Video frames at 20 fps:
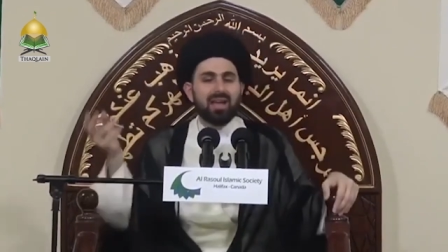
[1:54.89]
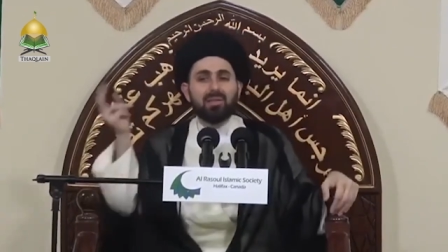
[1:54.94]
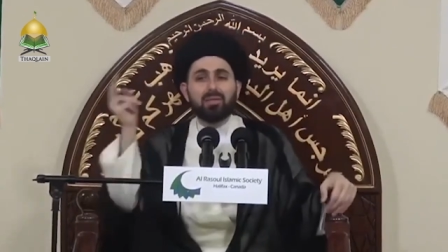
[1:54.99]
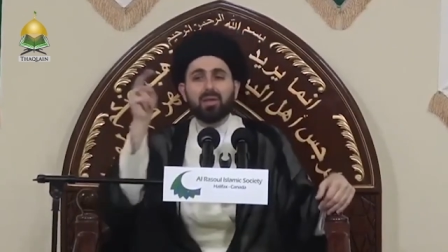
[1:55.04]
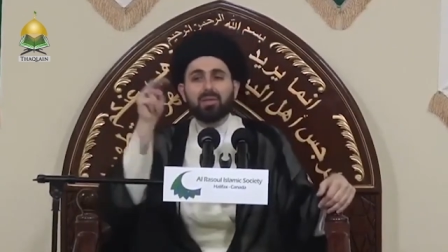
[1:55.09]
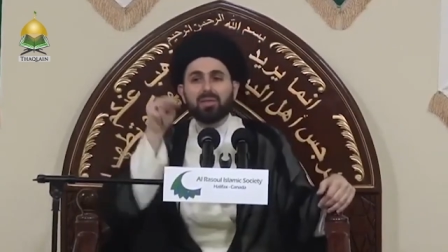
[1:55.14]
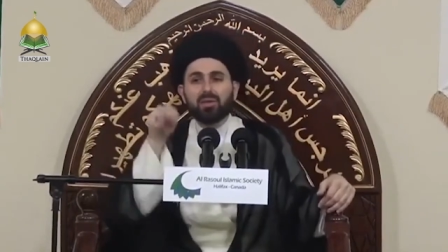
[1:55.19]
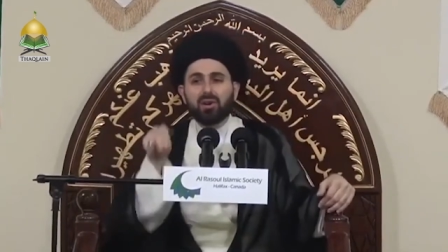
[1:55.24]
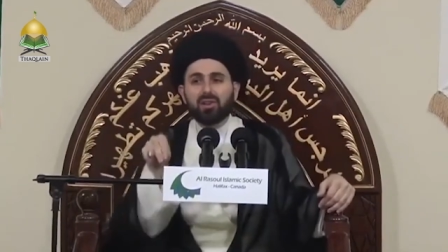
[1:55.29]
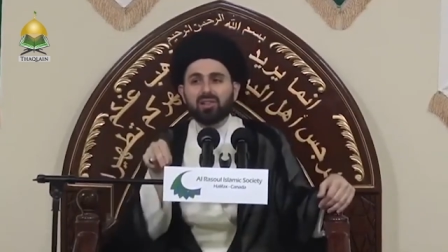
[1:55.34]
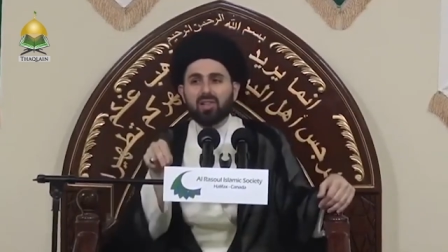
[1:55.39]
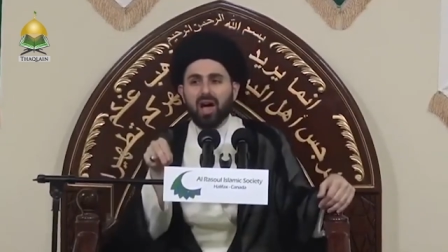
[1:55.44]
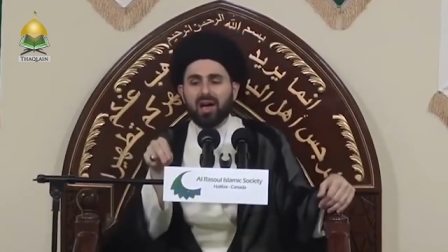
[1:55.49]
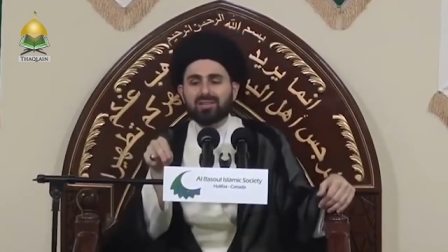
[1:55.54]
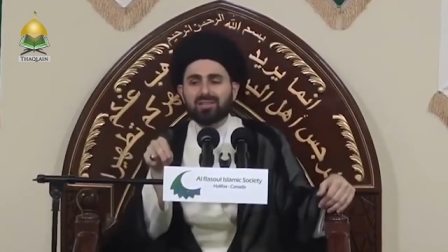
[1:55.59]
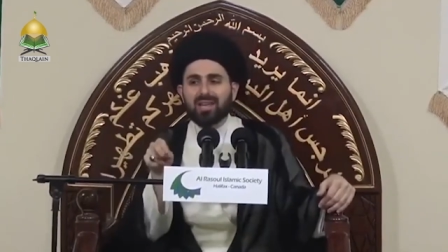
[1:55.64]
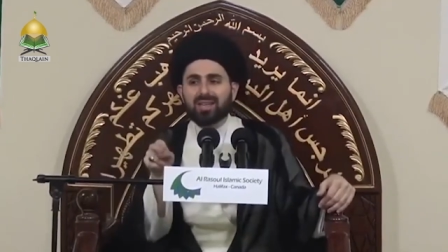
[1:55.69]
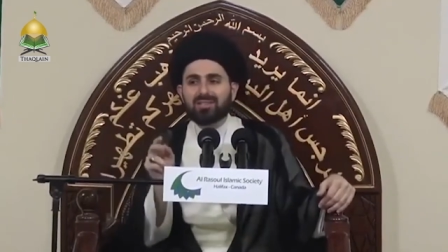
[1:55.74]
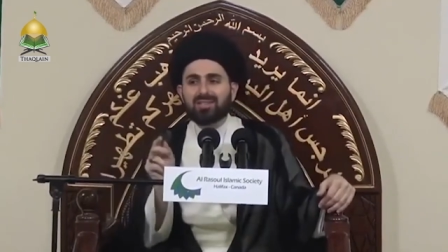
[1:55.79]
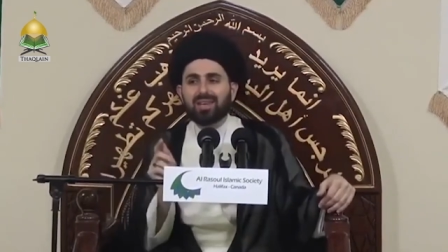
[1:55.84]
The third
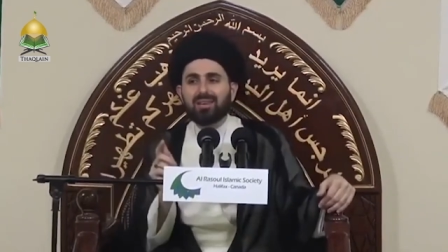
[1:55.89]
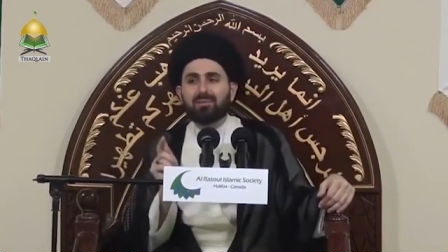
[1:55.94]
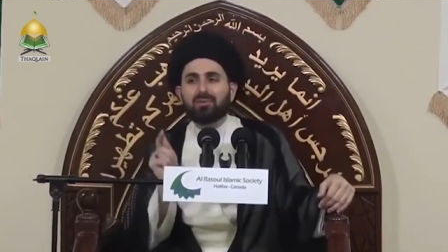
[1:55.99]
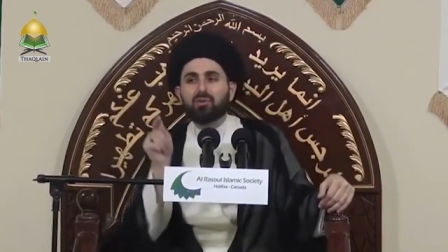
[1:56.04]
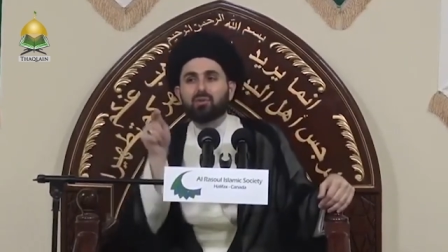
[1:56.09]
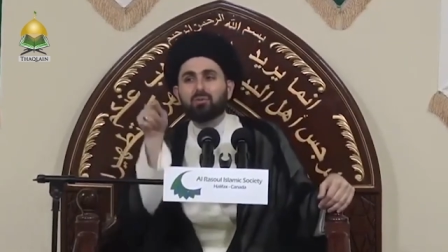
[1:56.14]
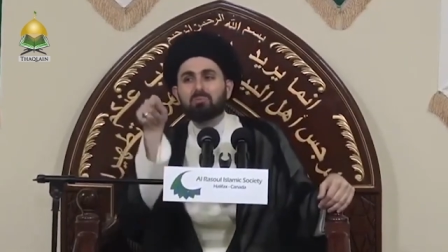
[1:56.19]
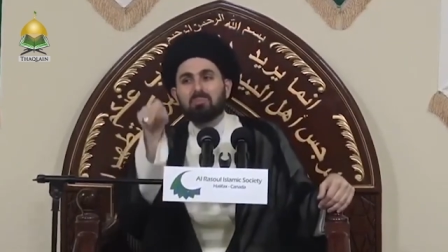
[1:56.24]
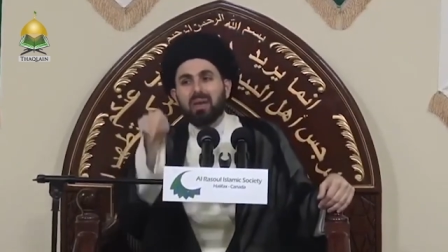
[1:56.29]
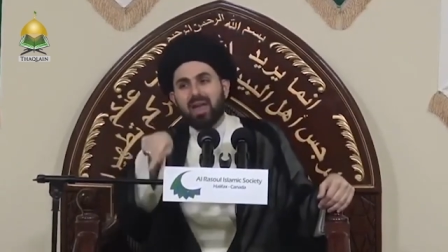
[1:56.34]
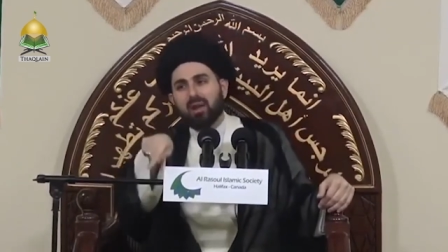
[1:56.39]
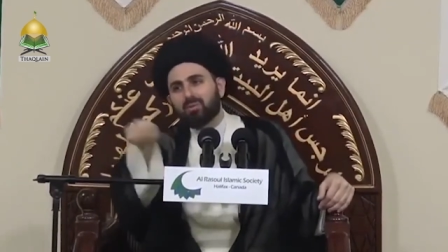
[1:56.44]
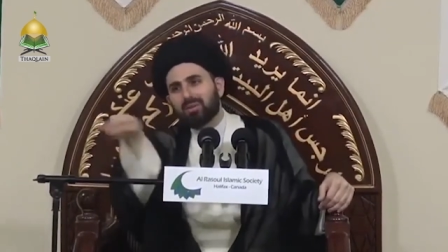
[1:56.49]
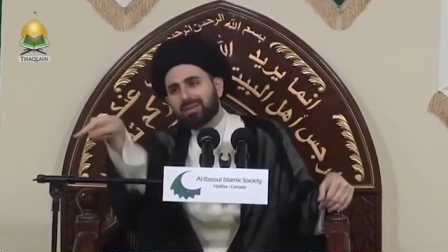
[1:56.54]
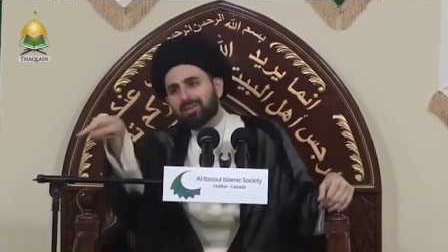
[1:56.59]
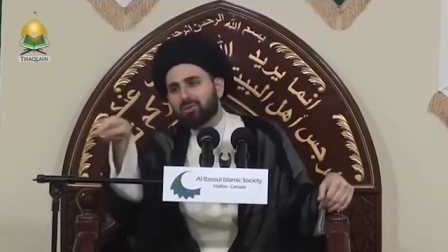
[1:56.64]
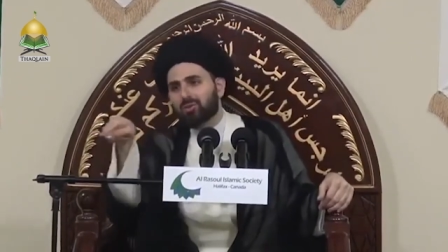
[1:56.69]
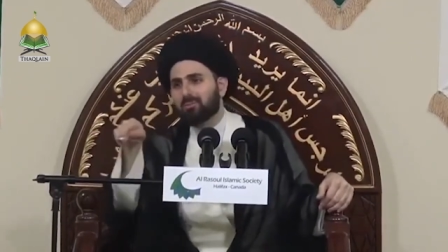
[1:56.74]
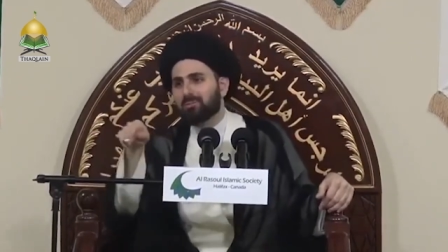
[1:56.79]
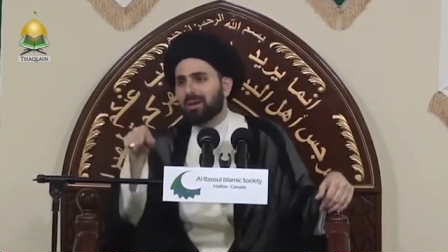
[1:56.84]
law says if you're
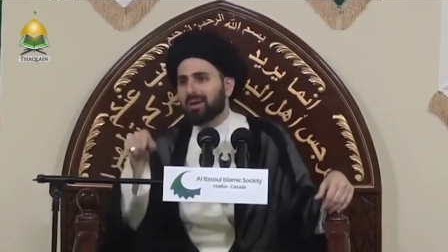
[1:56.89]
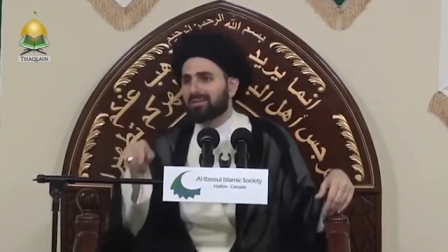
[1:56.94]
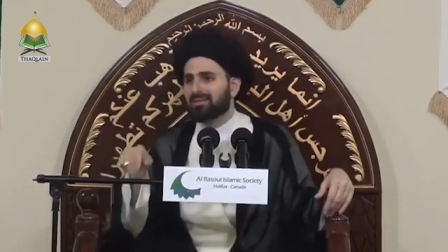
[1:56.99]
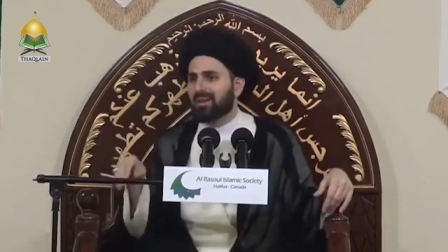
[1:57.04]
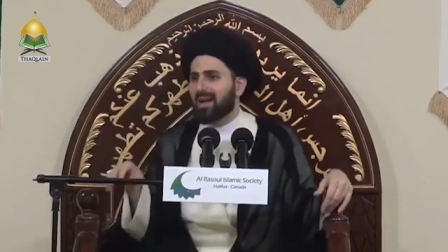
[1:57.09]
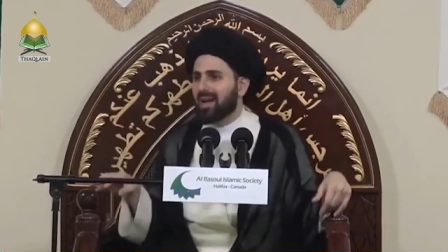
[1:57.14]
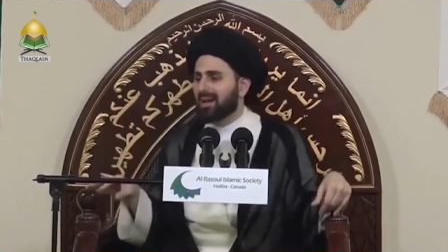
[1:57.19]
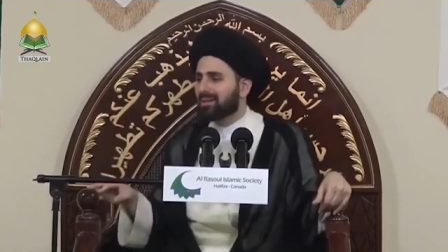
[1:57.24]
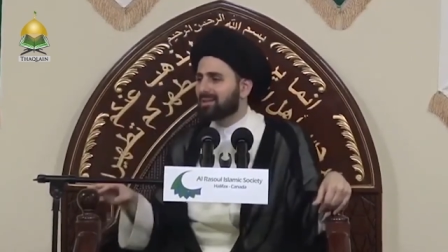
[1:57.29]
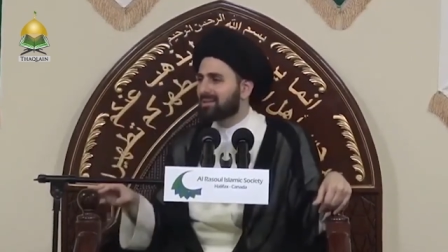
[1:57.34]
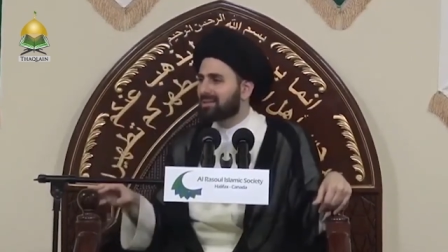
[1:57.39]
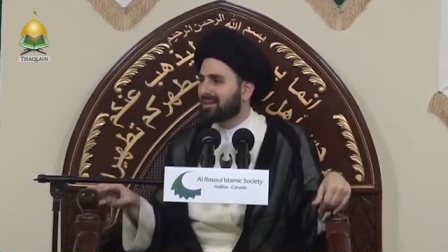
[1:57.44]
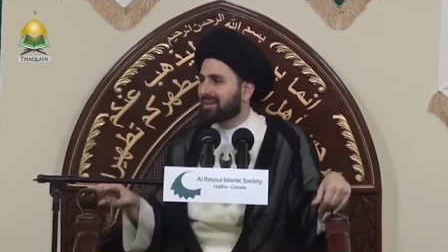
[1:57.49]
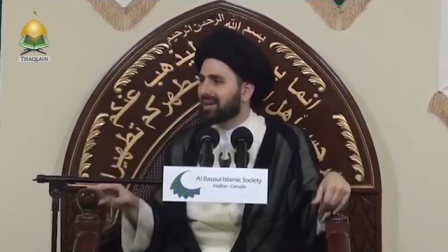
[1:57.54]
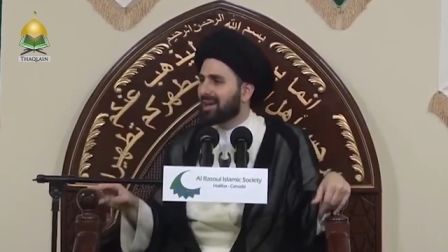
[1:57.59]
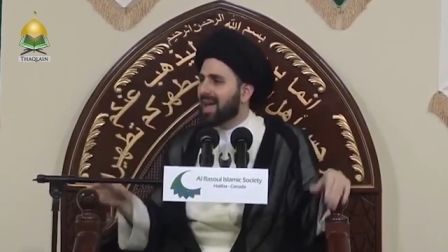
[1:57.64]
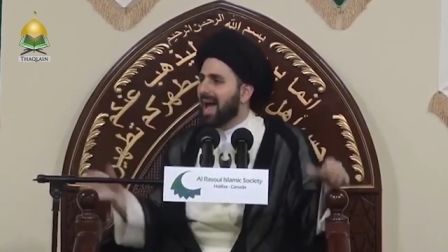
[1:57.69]
married, you pay tax.